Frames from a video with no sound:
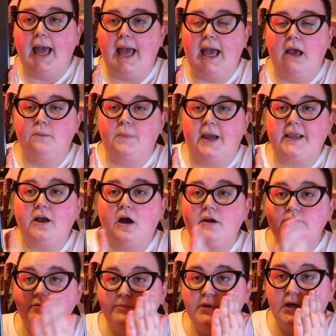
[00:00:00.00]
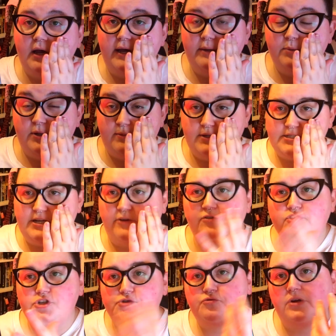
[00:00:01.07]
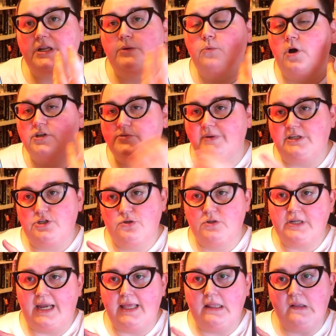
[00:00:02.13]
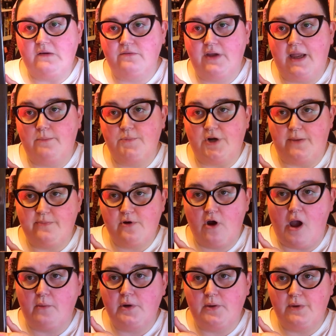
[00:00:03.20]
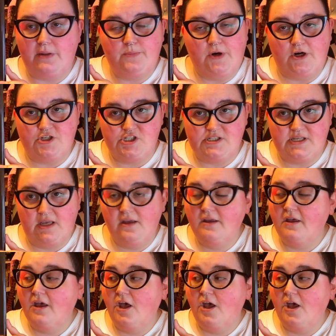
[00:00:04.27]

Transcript: I got it from the library because I just really wanted to make sure that I love it, but I probably will purchase it